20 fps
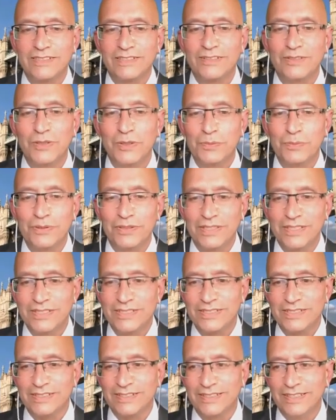
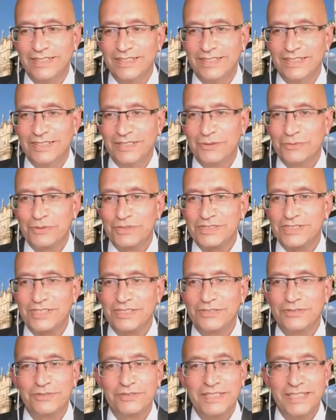Corporation was
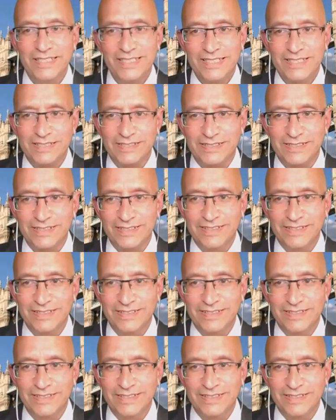created